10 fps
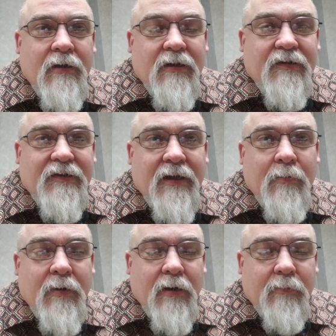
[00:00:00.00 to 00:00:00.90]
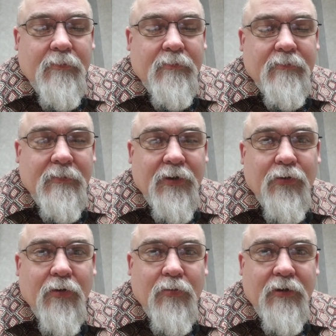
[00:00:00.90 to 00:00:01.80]
son, my
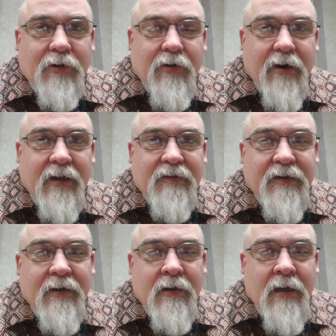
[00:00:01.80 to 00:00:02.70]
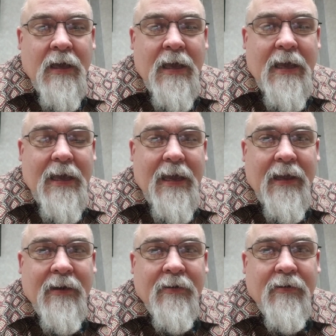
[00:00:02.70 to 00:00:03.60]
adorable grandson,
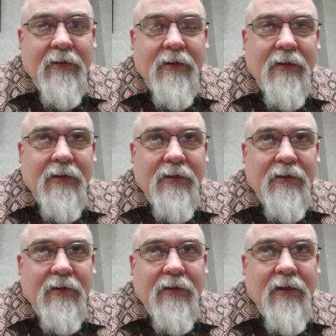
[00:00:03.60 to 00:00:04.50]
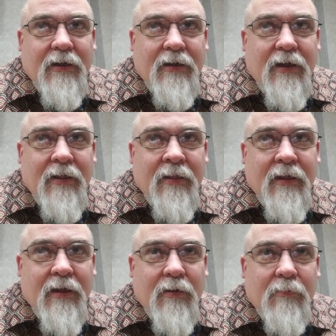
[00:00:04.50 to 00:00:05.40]
and in
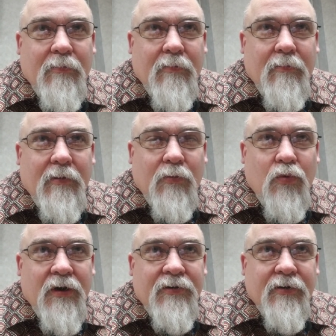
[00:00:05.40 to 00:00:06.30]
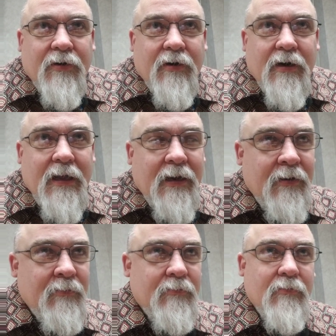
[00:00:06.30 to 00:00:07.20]
the winter
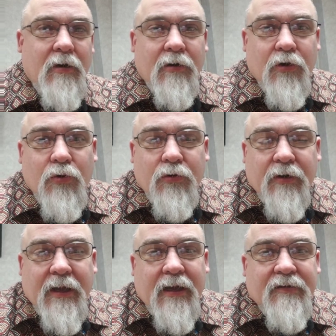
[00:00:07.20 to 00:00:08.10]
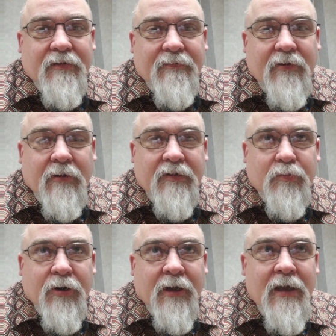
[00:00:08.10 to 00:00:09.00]
and on cooler days in the fall and the
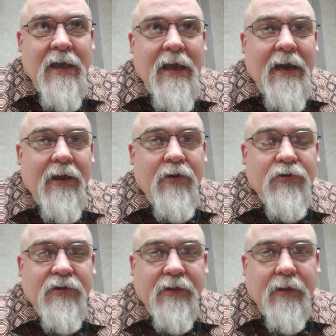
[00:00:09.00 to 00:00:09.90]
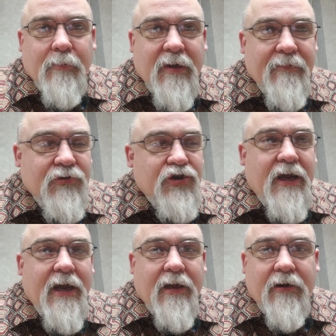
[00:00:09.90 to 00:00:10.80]
spring, I usually have a
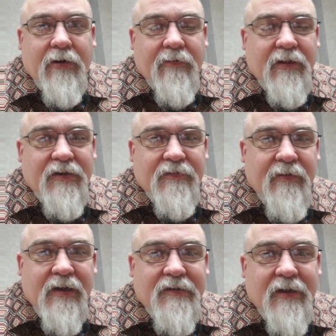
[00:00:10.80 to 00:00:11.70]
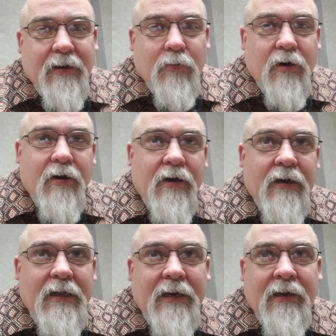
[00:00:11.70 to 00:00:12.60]
jacket or I've got this vest that I wear,
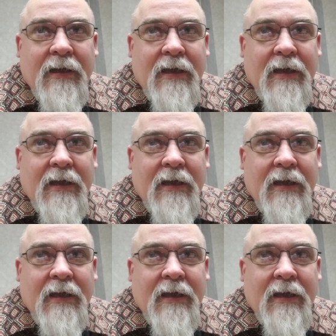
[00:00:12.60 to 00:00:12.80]
and